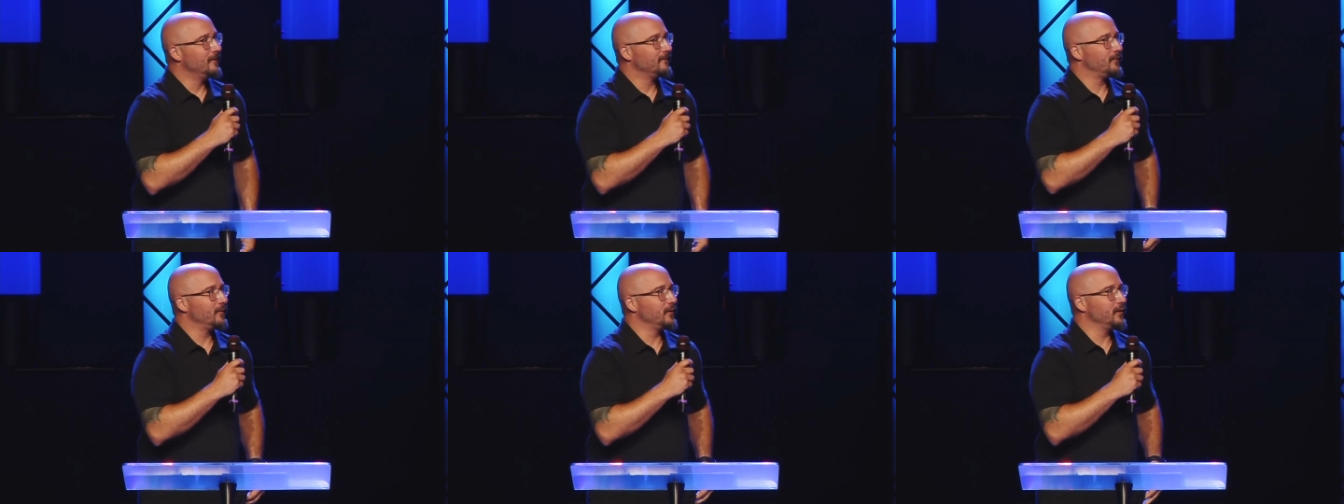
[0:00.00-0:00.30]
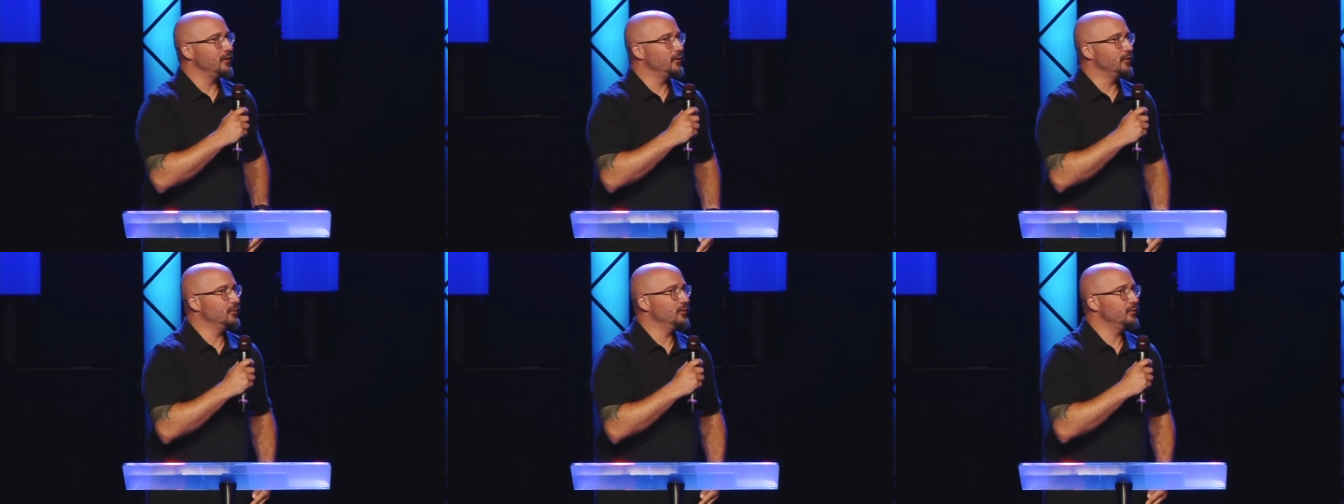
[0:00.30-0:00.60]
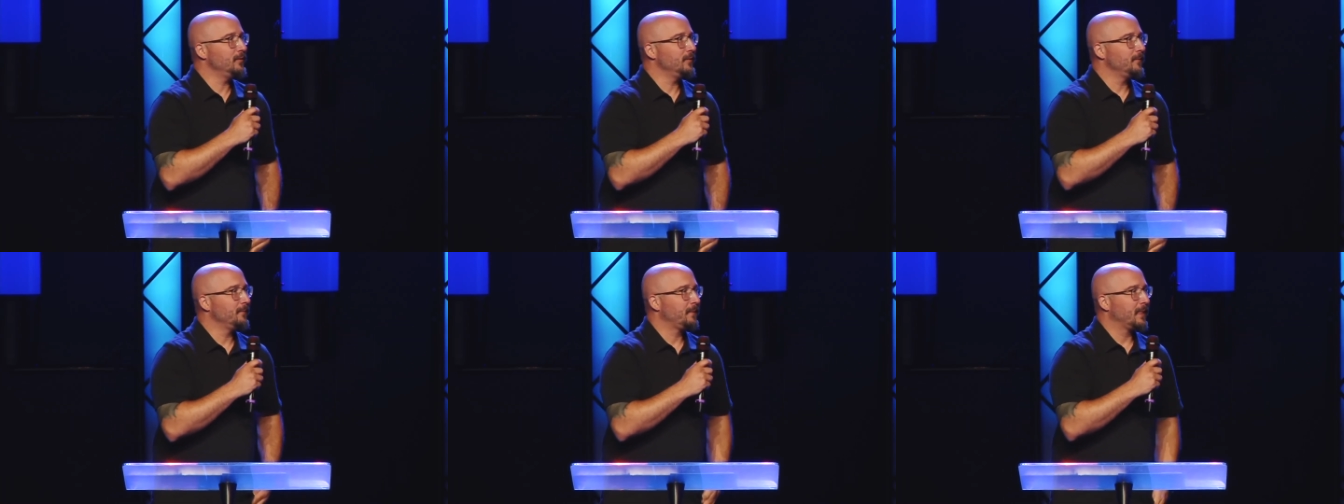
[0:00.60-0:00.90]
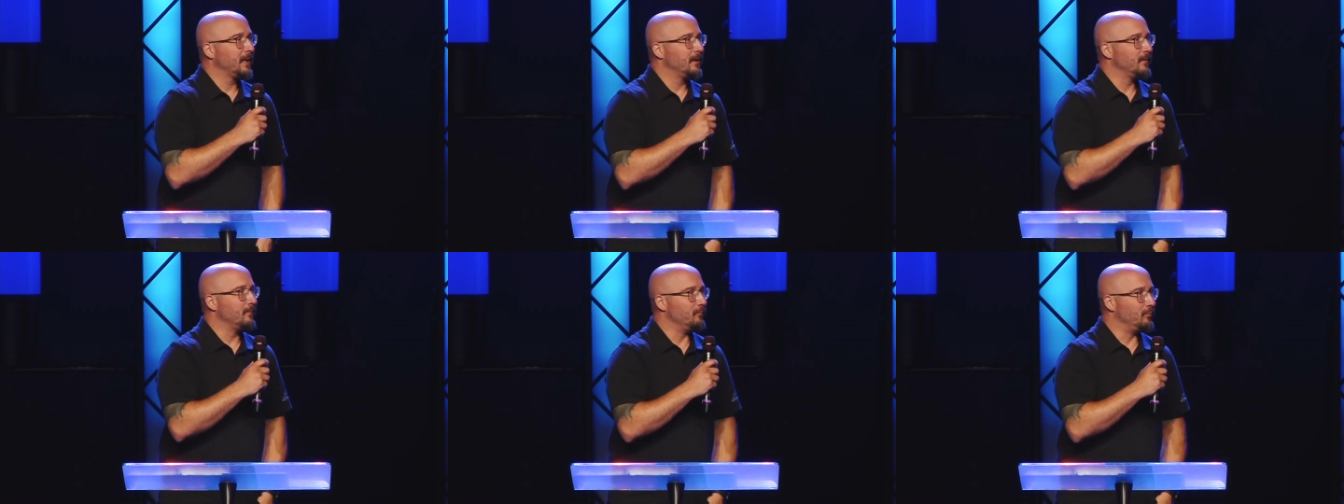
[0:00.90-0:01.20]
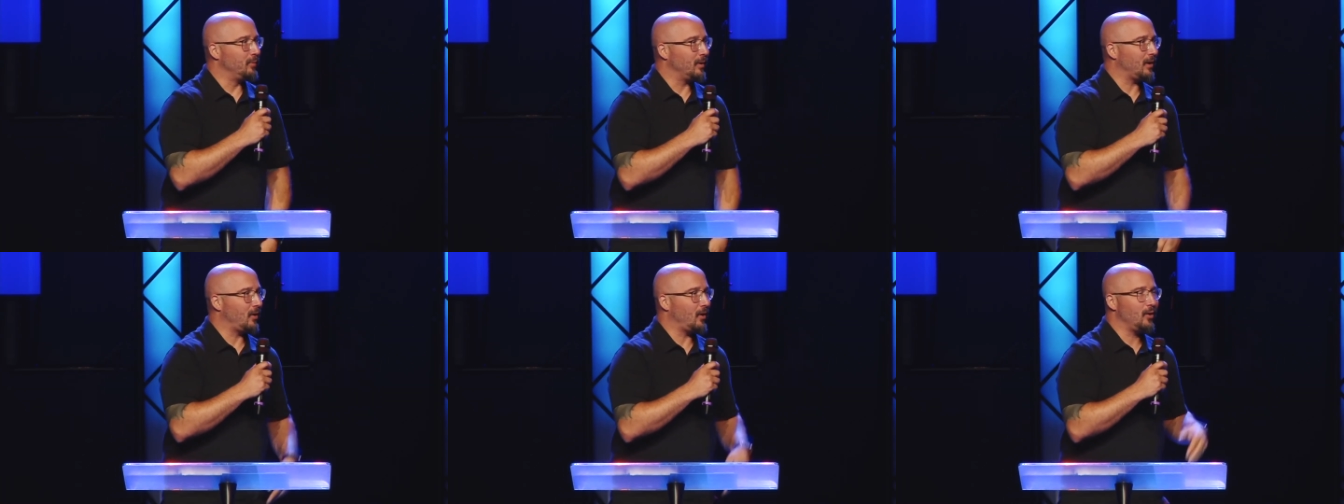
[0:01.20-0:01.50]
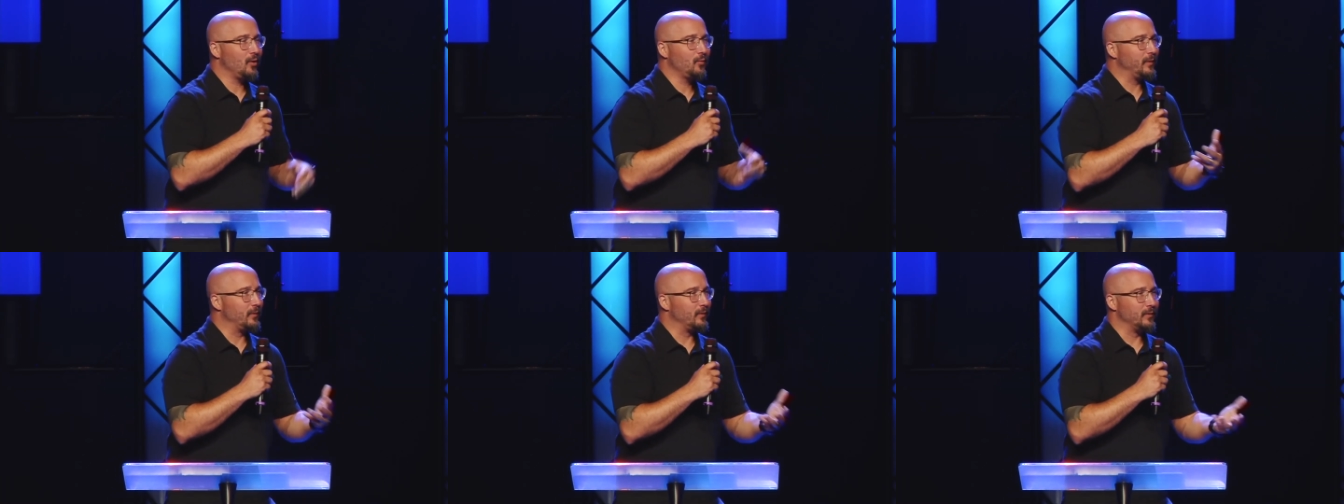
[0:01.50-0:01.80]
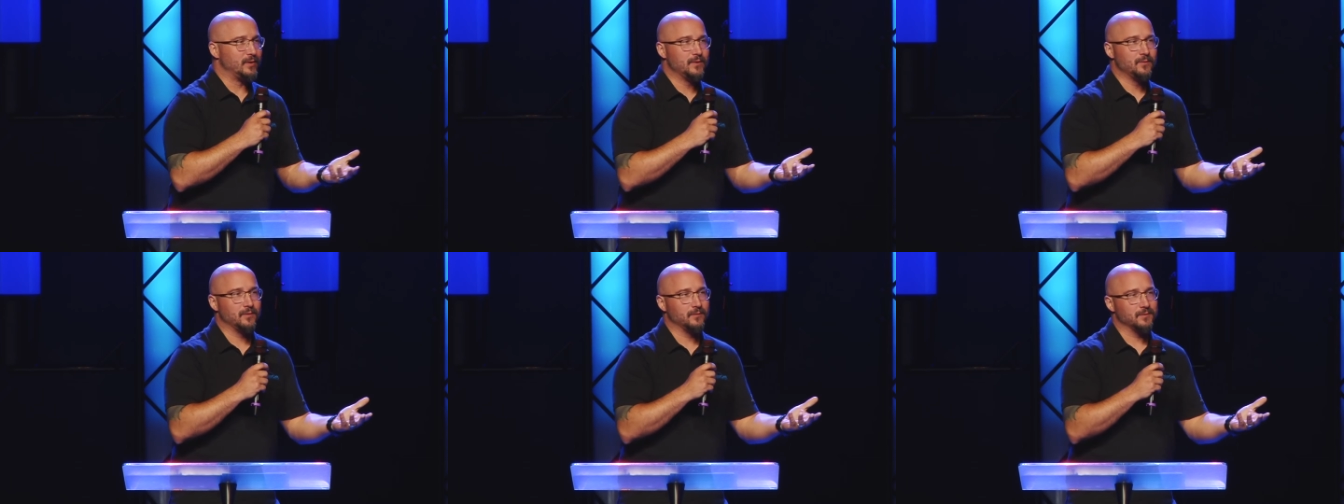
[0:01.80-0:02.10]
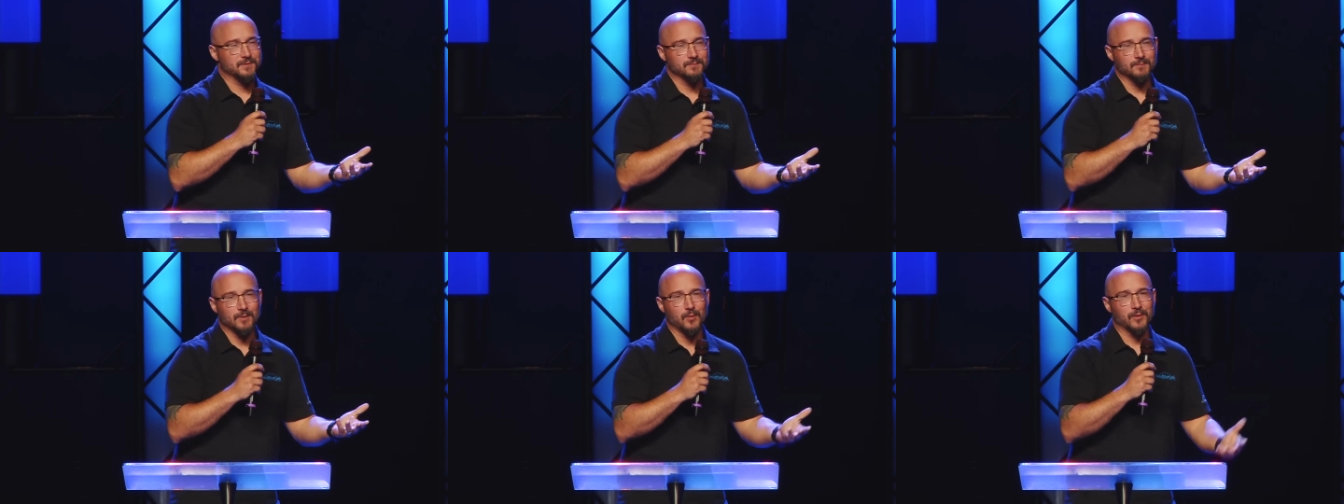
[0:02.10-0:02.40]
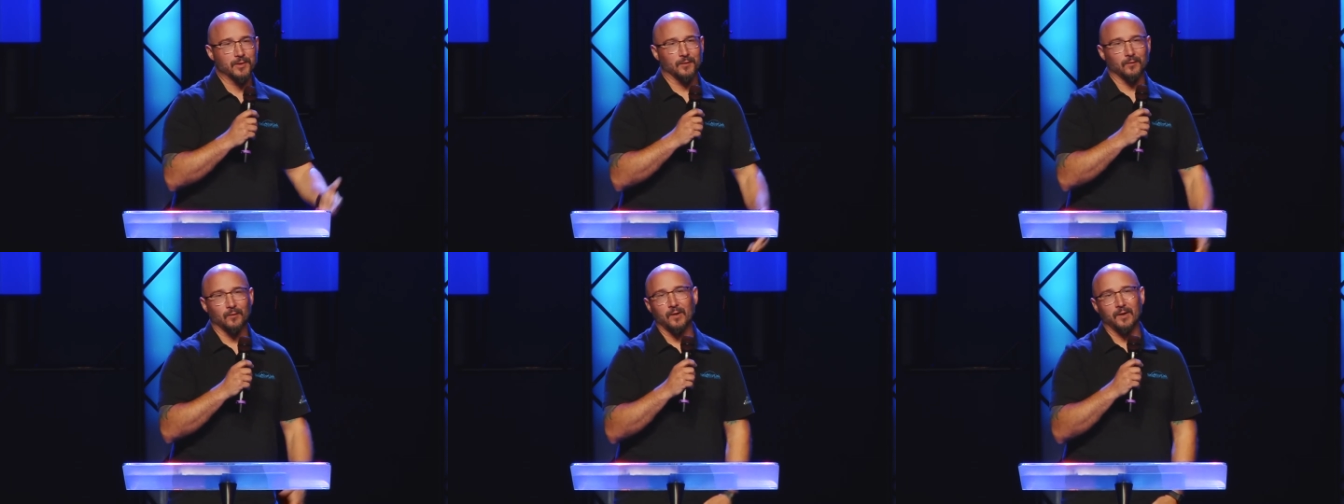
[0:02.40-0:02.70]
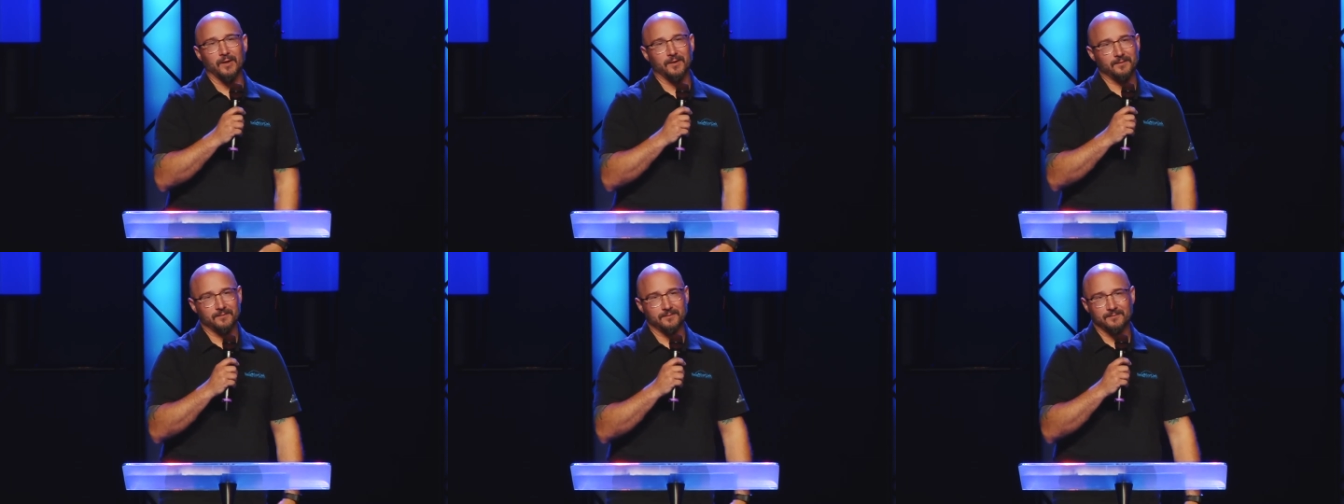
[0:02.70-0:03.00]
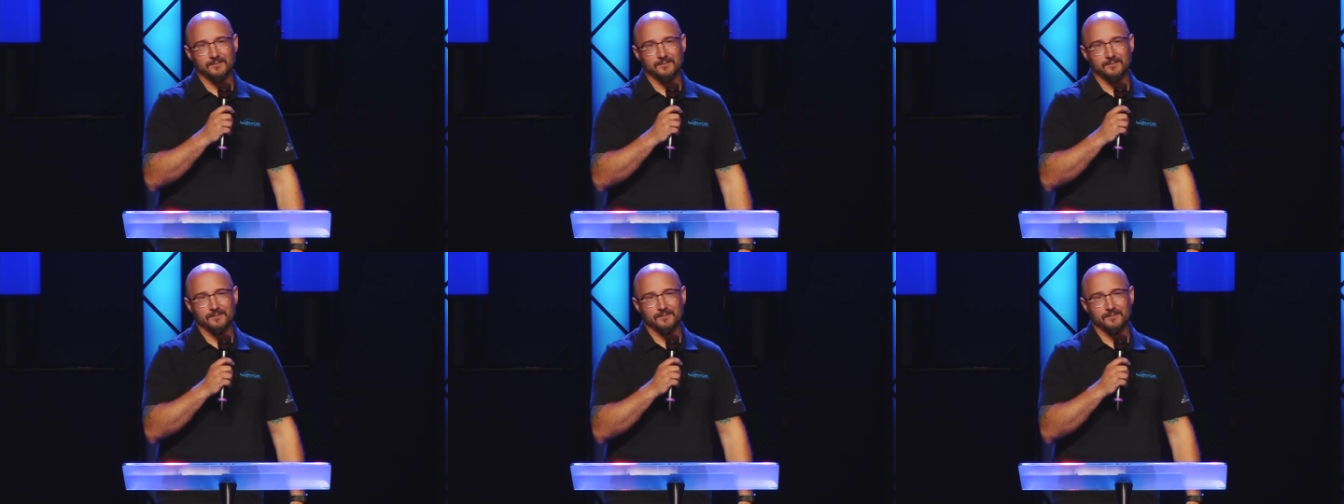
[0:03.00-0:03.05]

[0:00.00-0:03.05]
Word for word: for you, but all we were doing was mowing a lawn.